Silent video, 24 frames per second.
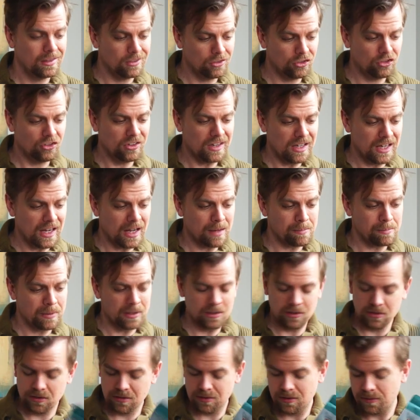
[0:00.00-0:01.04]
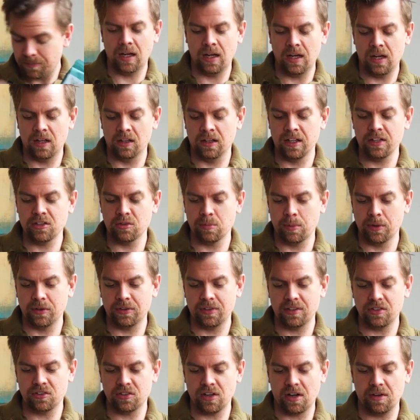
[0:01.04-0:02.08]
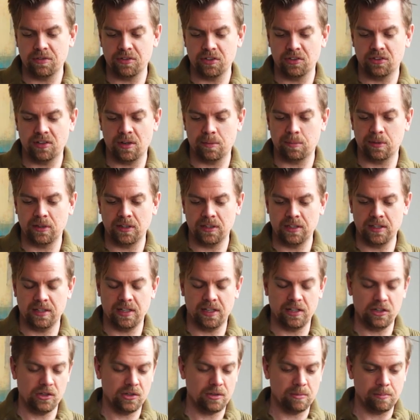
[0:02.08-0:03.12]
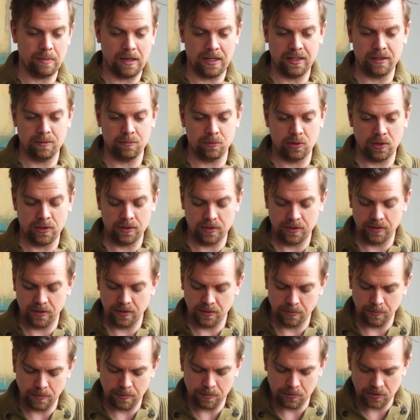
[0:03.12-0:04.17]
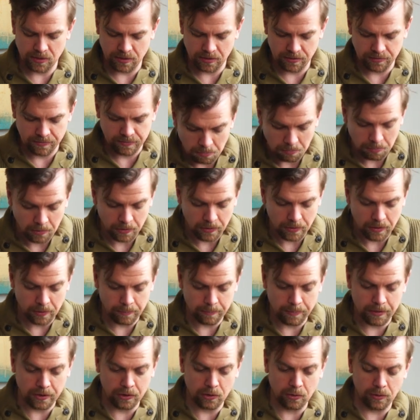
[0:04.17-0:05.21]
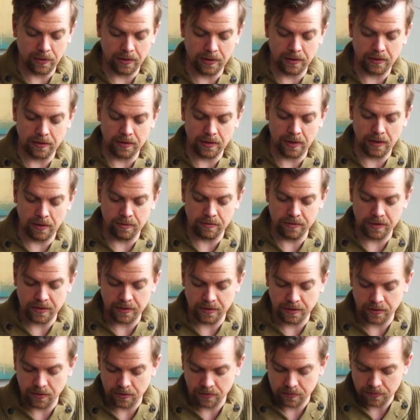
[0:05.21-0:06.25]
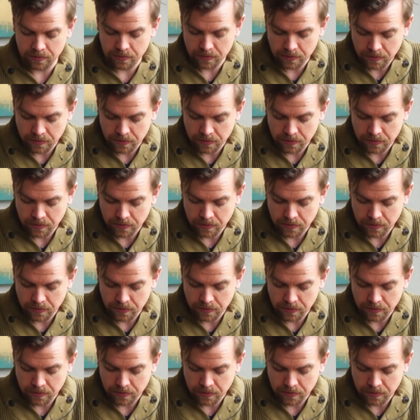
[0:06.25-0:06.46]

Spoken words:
Chiapas. I'll link to both these coffees separately. Again, you can buy them directly on the website, but I'm going to go ahead and dive in here.